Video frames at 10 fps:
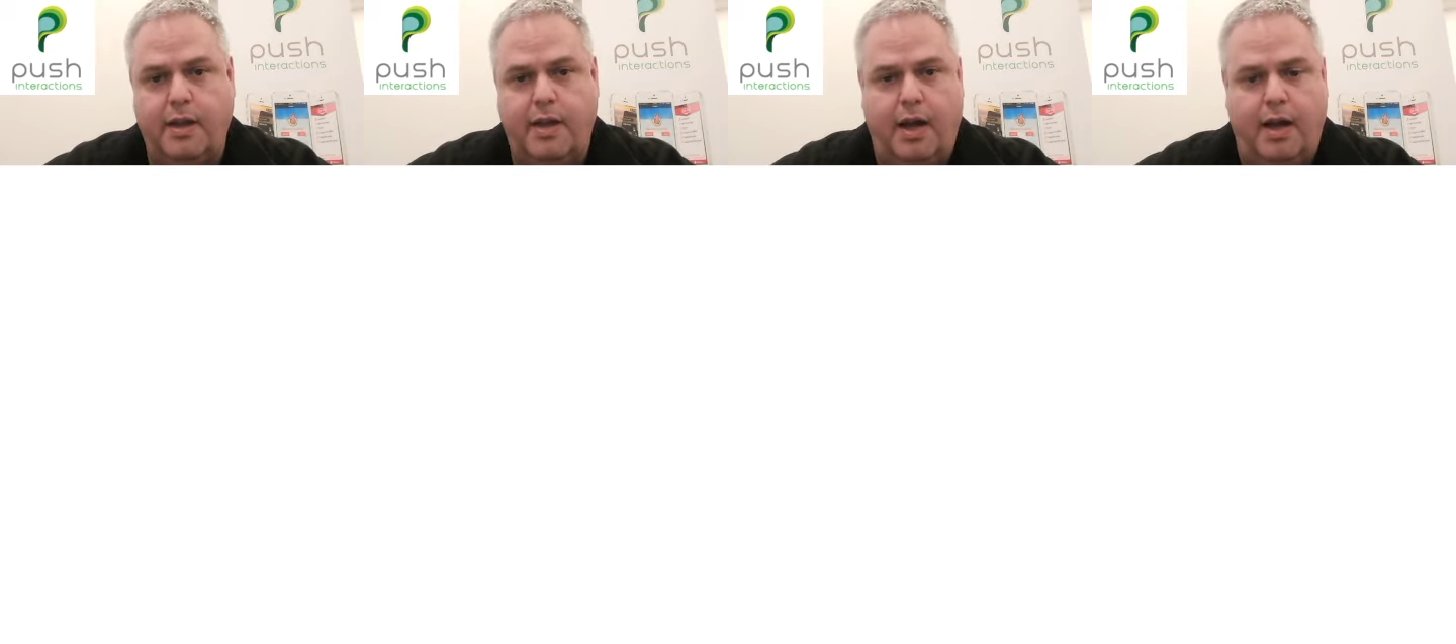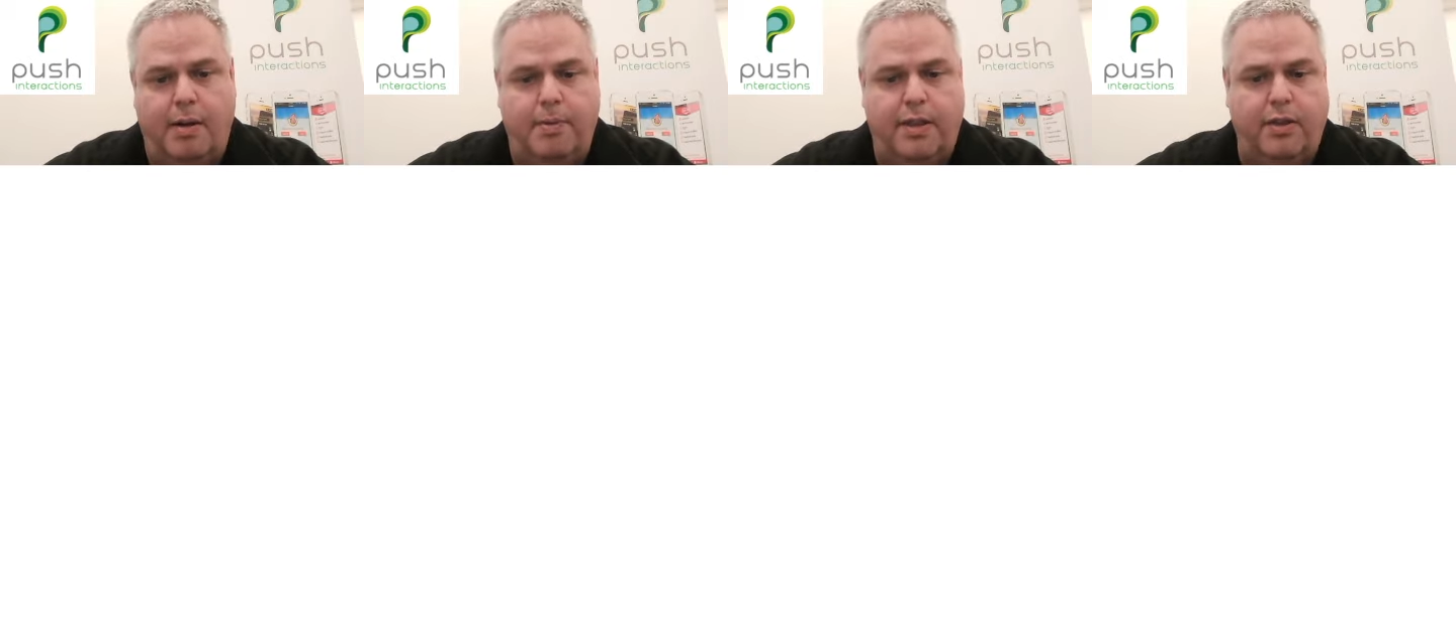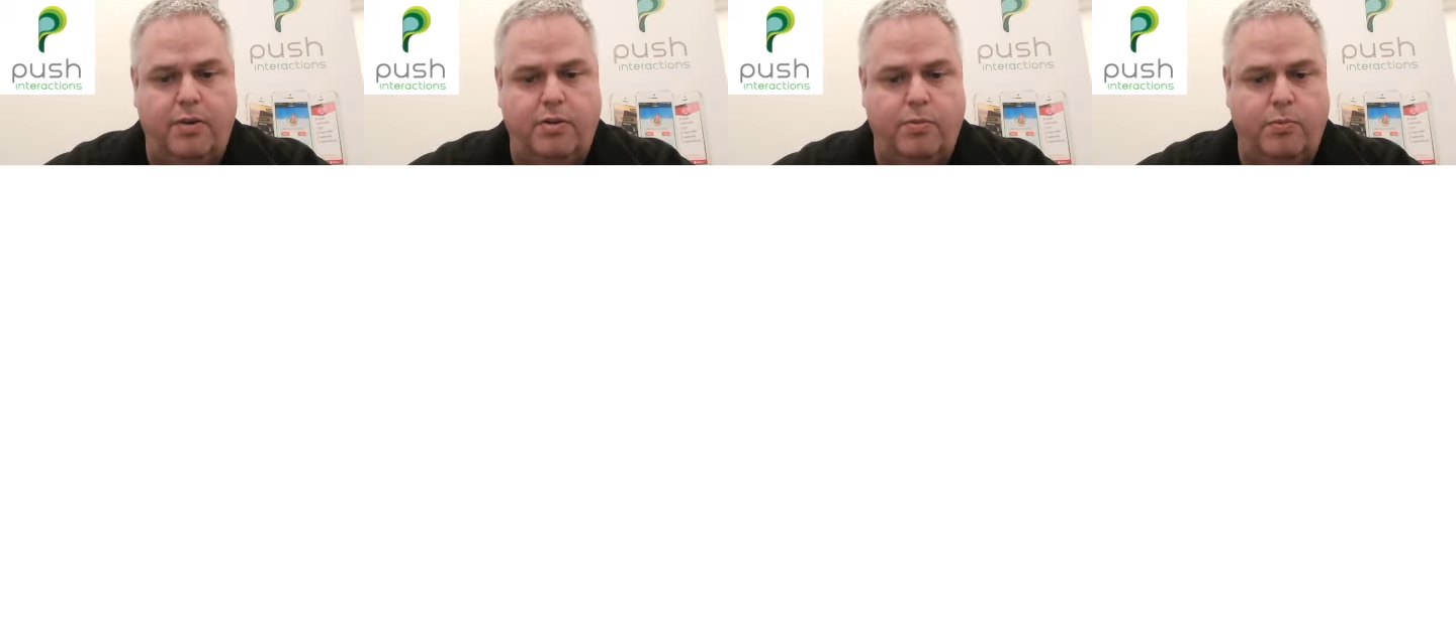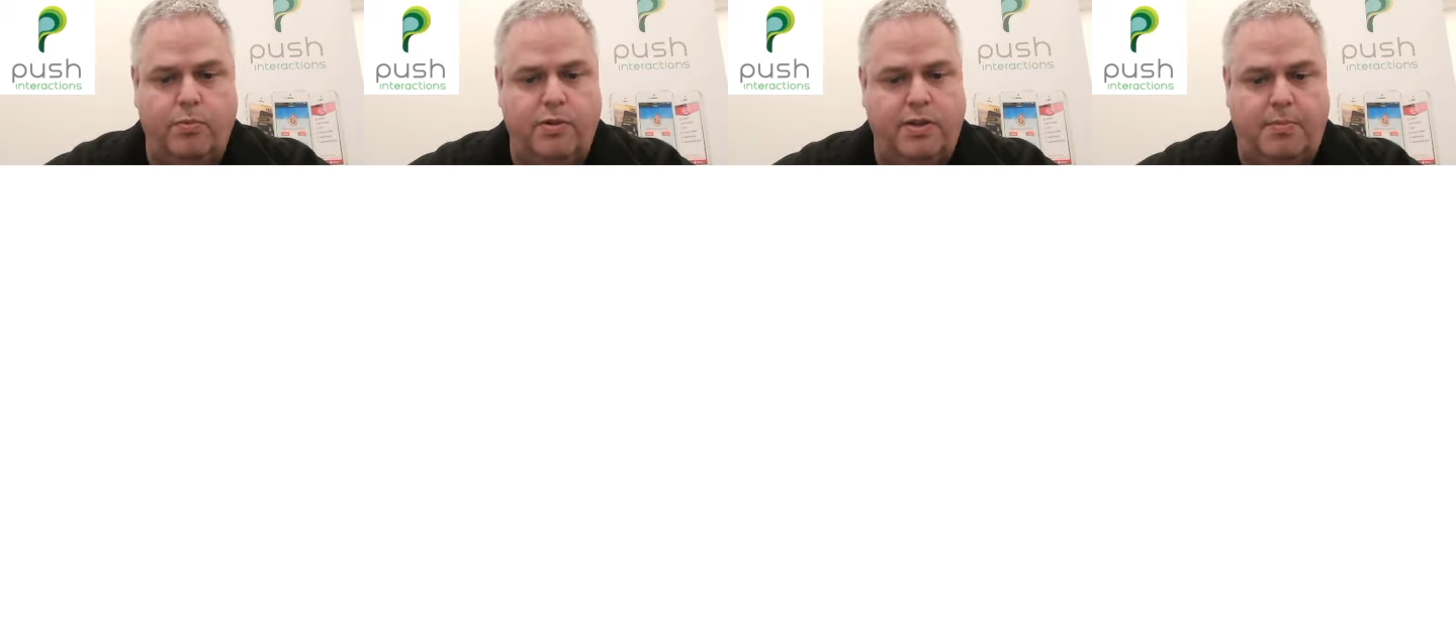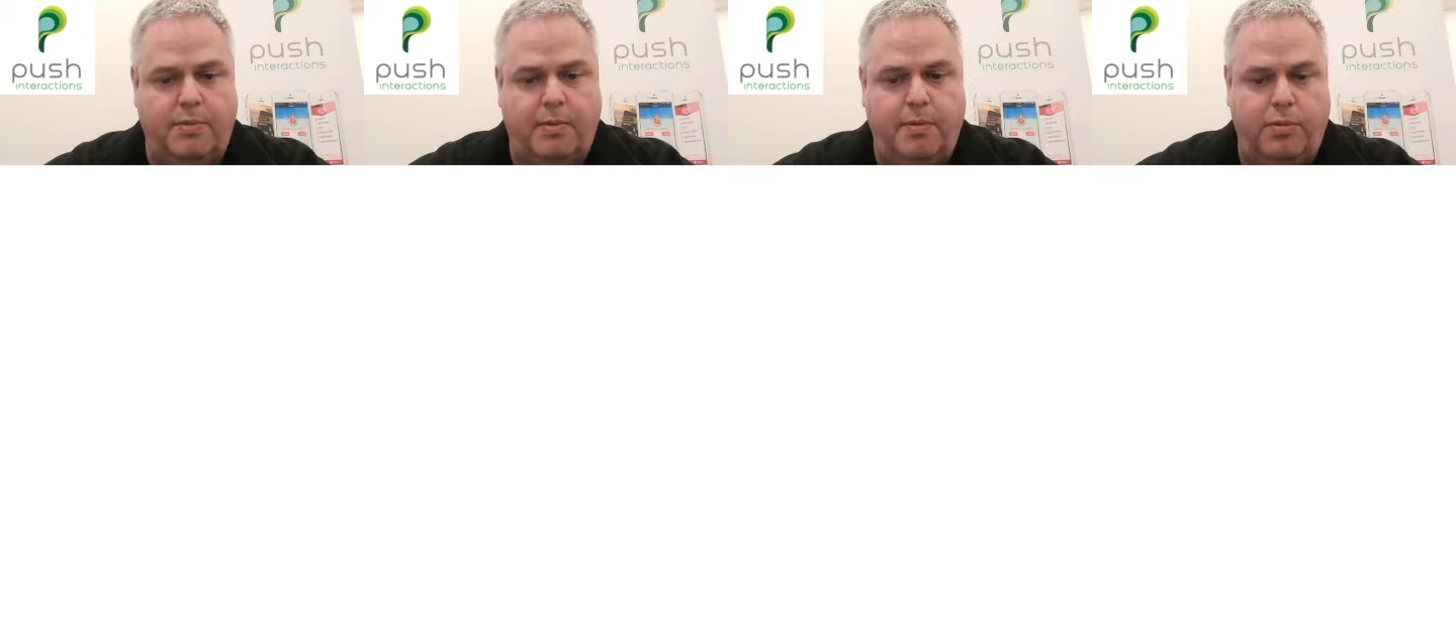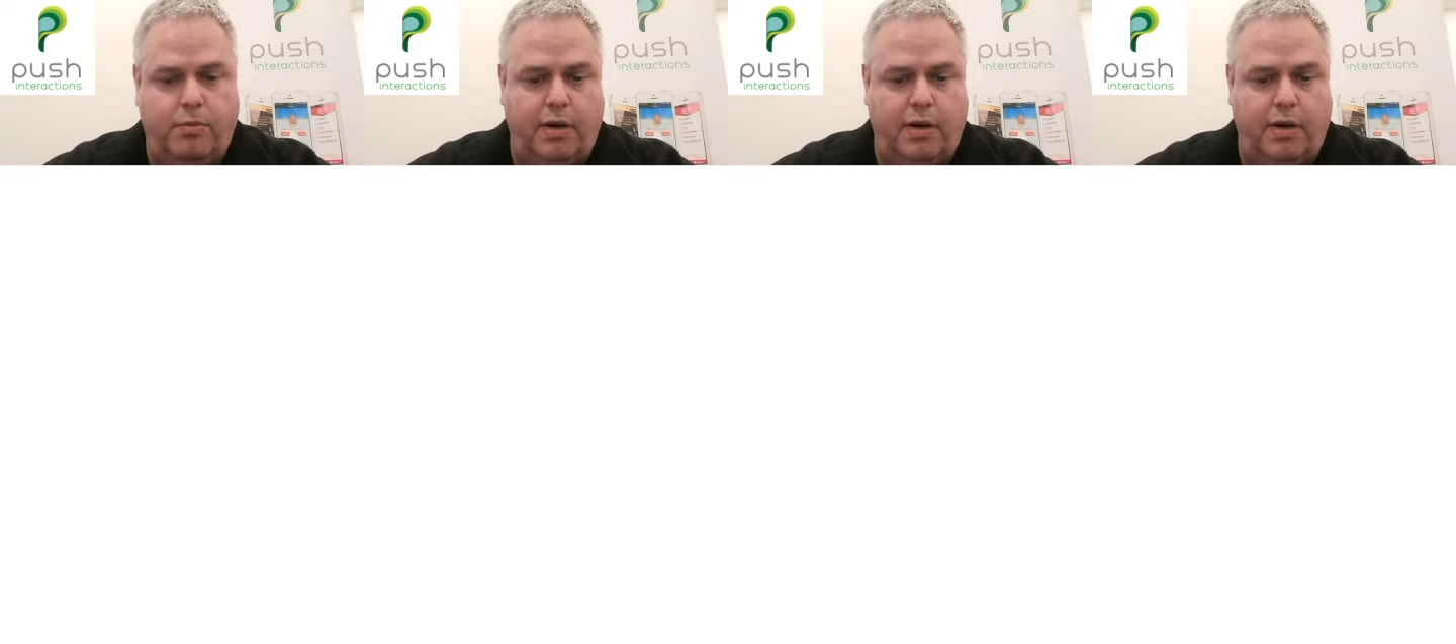But then there's sometimes you run